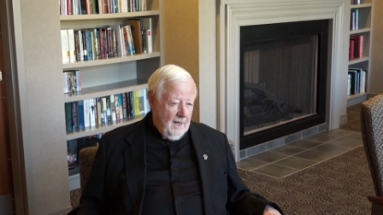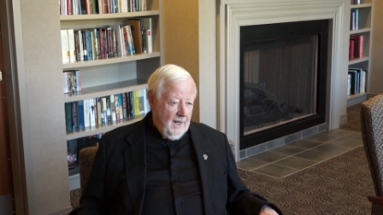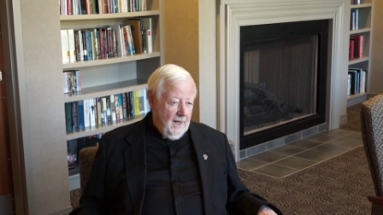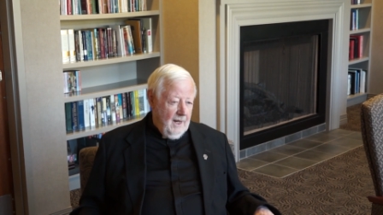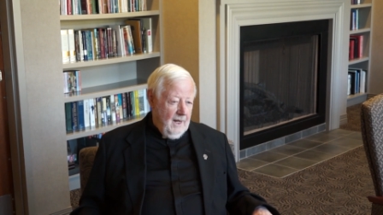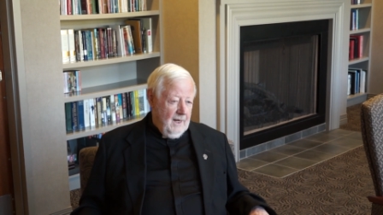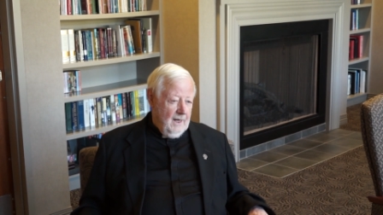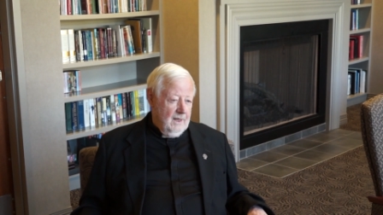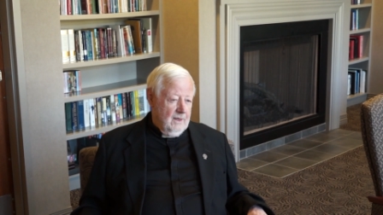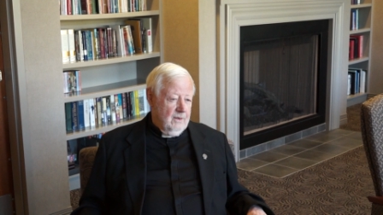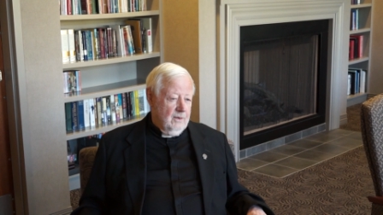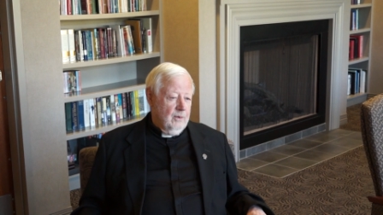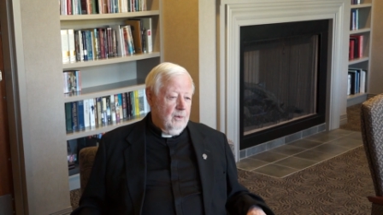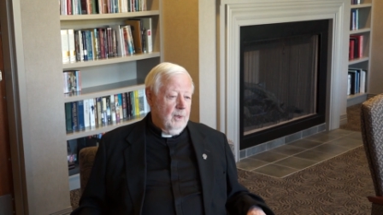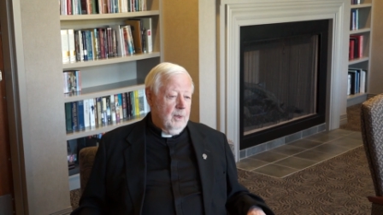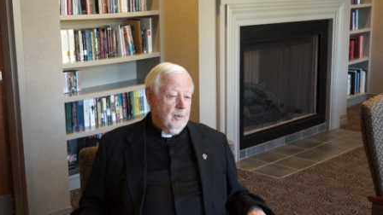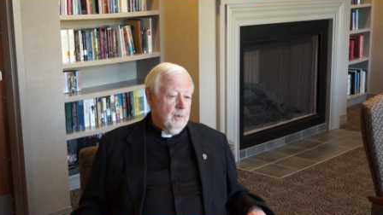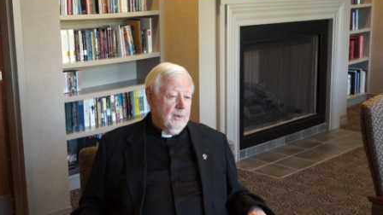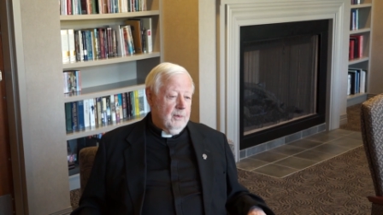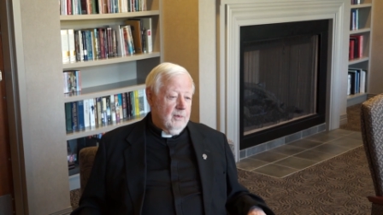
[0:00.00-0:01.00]
and so
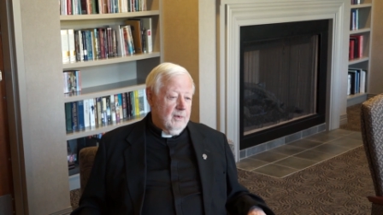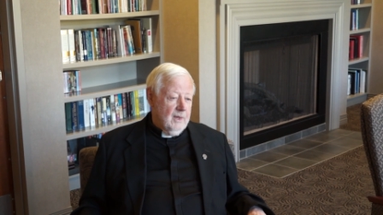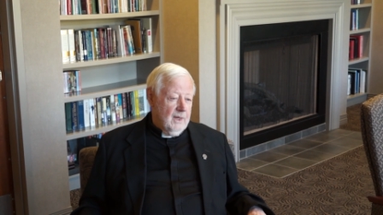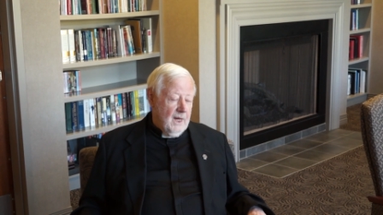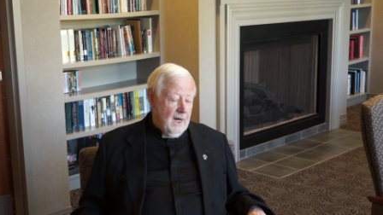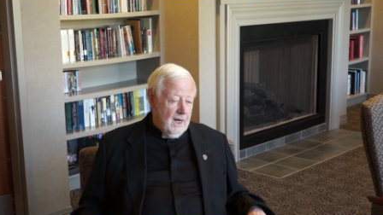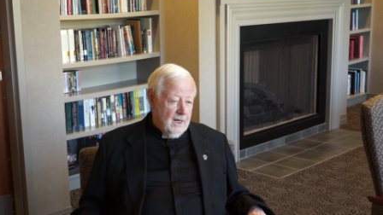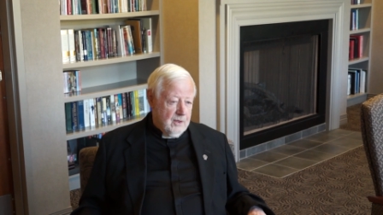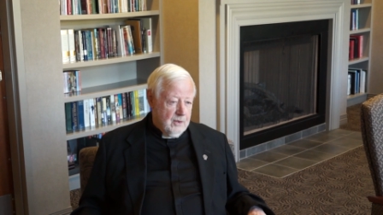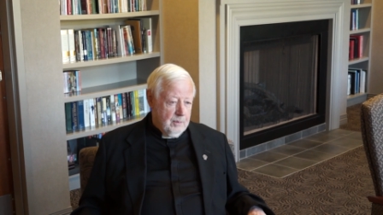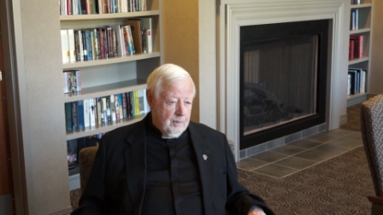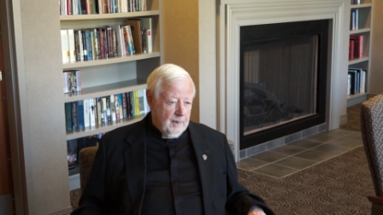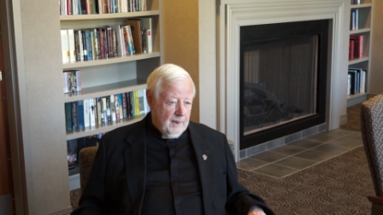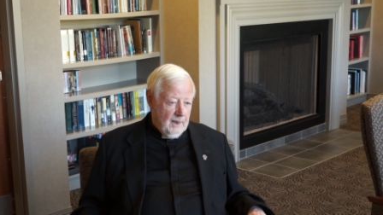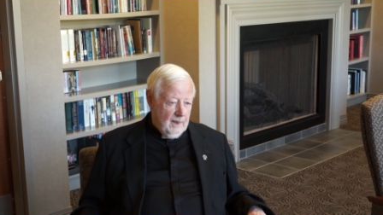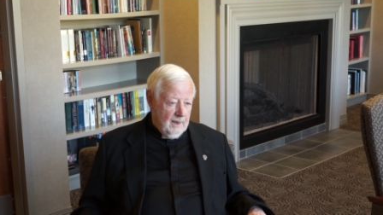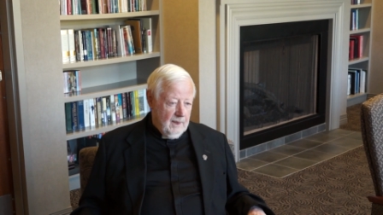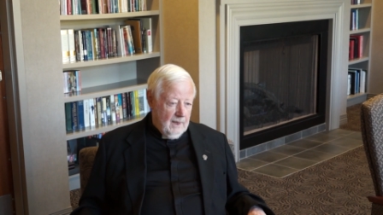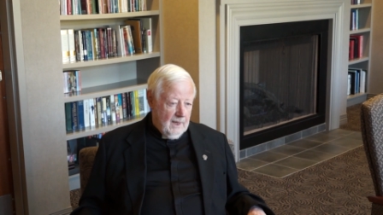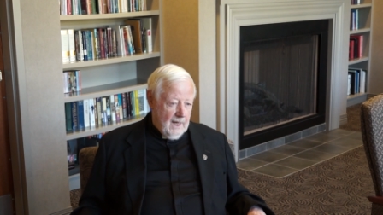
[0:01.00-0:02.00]
he was in the
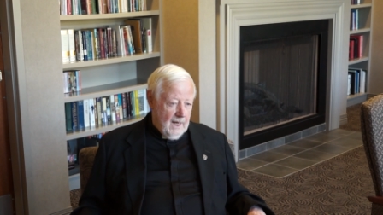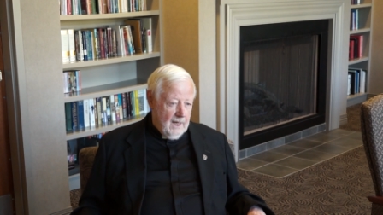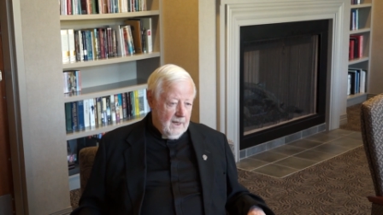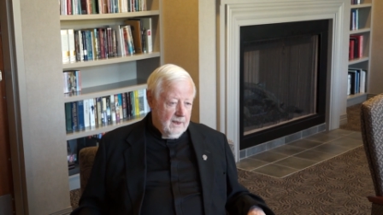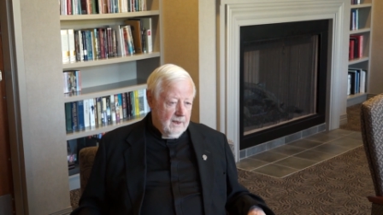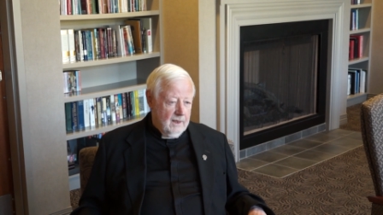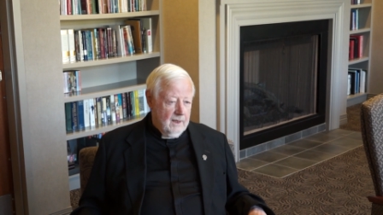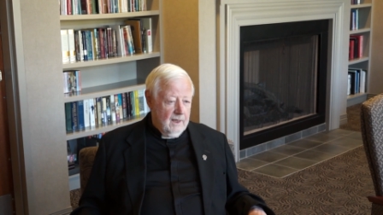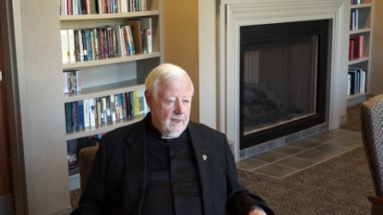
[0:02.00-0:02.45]
hospital a lot.